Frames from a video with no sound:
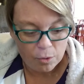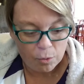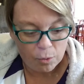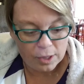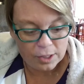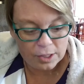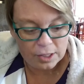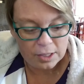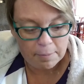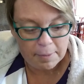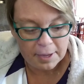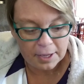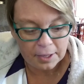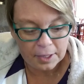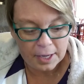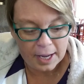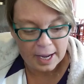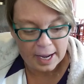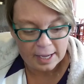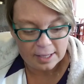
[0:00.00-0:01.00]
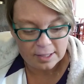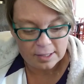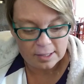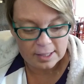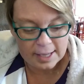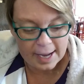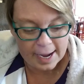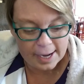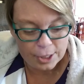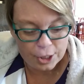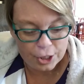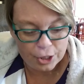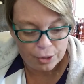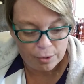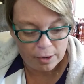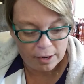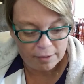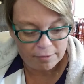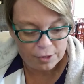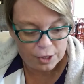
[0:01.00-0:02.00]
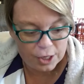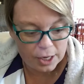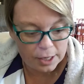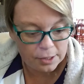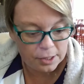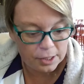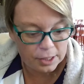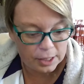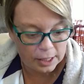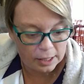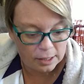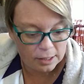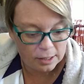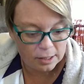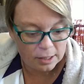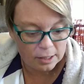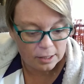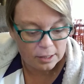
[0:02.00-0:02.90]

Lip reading: was to build a Statue of Justice